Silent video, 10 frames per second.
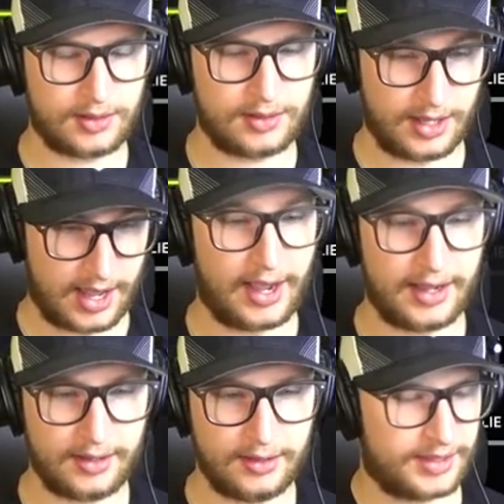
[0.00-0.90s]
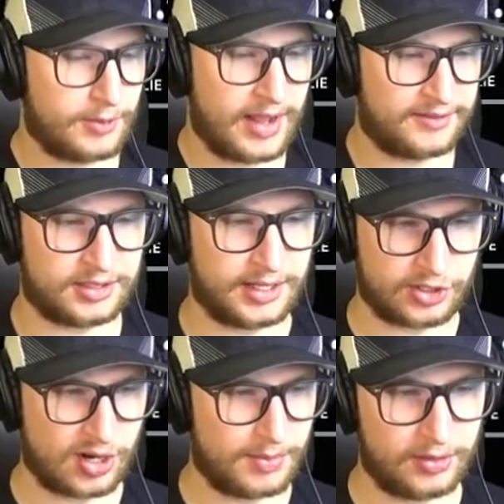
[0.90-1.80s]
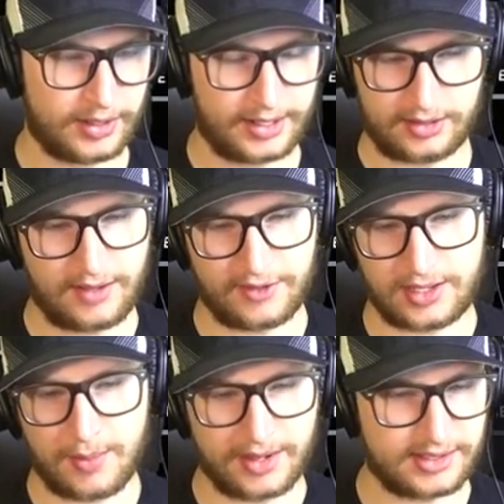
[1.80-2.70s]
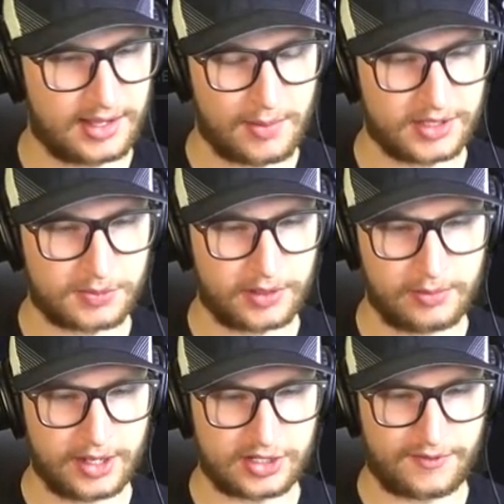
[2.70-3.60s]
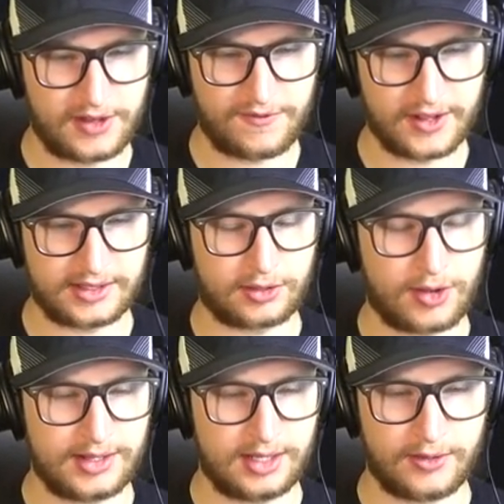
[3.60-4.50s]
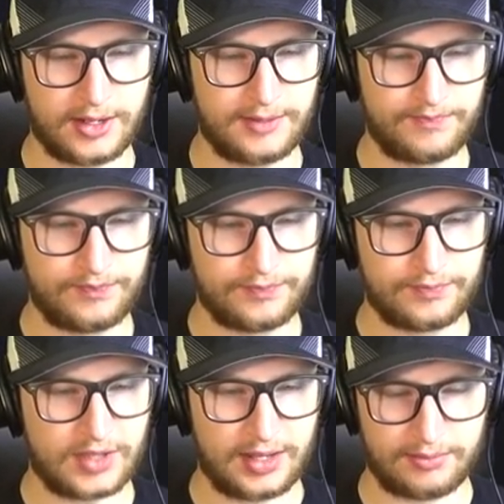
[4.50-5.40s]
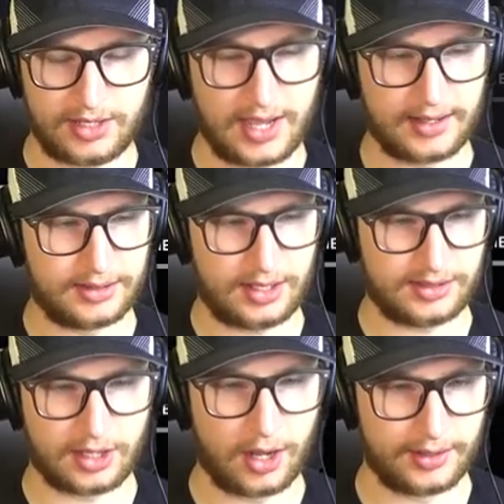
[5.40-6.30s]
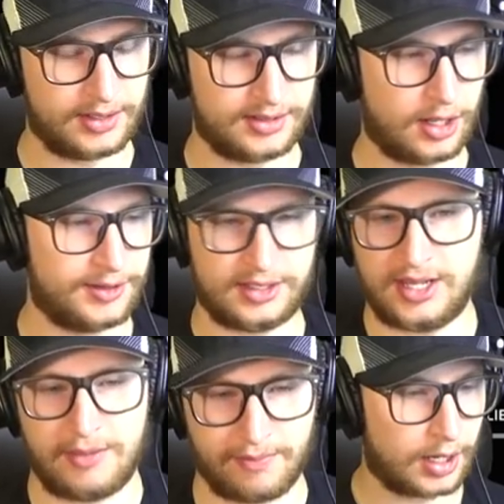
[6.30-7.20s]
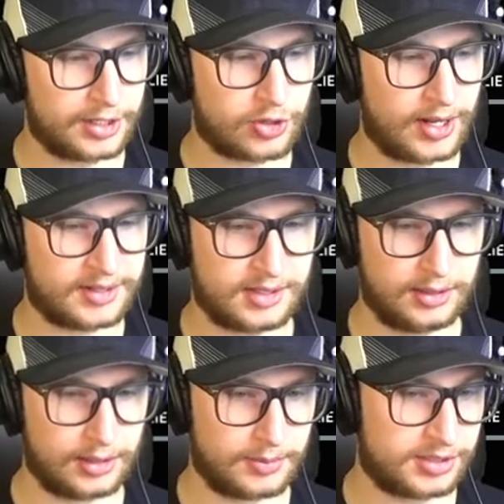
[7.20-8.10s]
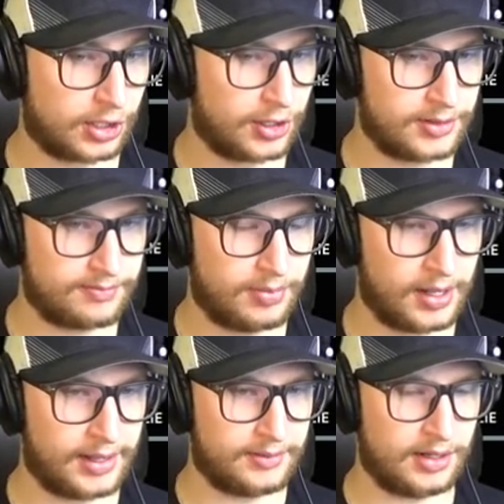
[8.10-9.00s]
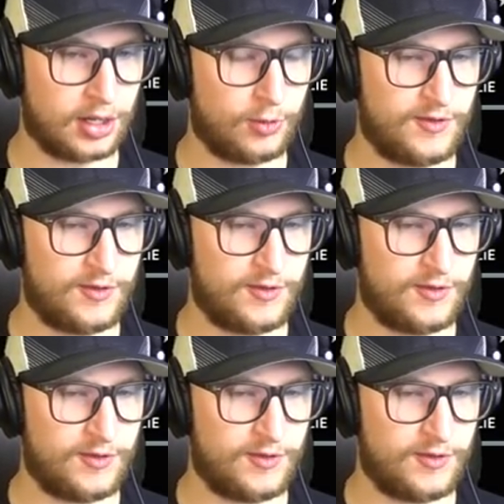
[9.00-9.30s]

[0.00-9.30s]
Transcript: Yeah, I think we have to take Jumbo. Like every time I see him, it's pretty much if he fits the criteria, then yeah, he's gone. He's on the team. Contract is a little absurd, but you know,